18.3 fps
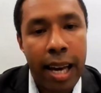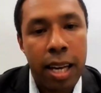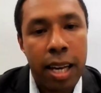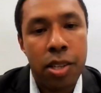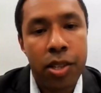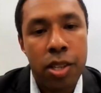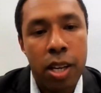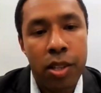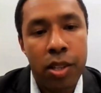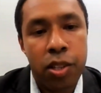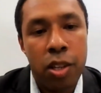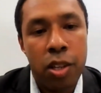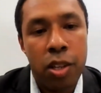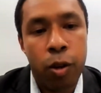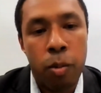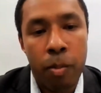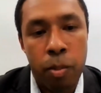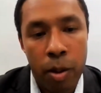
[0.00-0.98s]

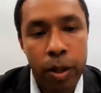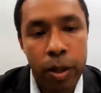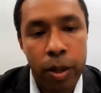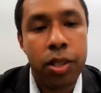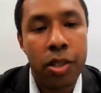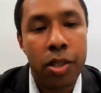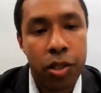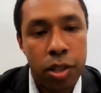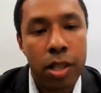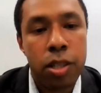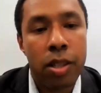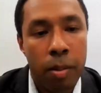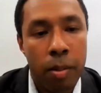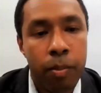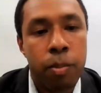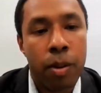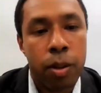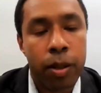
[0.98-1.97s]
exercising your body is just
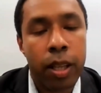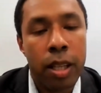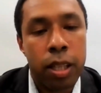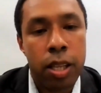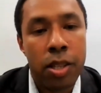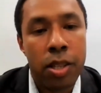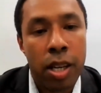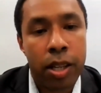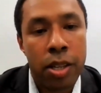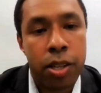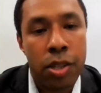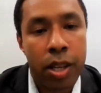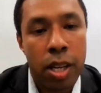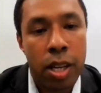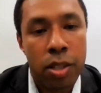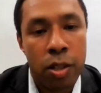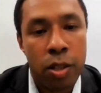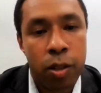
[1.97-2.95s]
important as
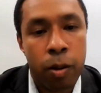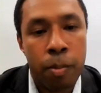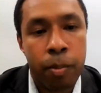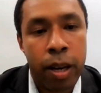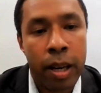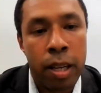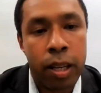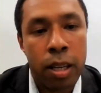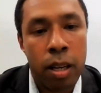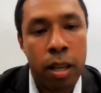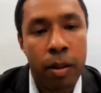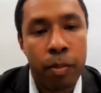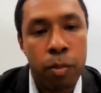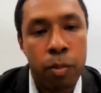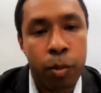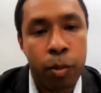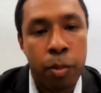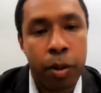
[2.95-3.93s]
exercising your mind
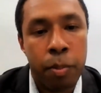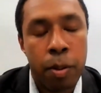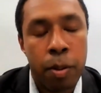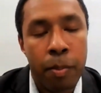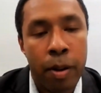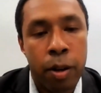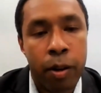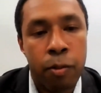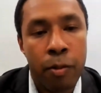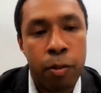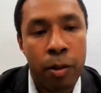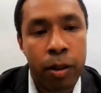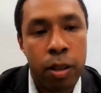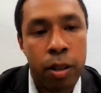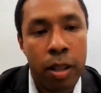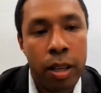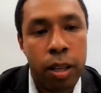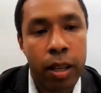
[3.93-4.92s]
to be prepared
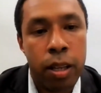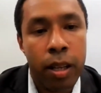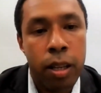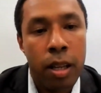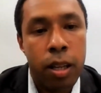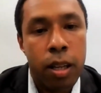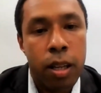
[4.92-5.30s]
for the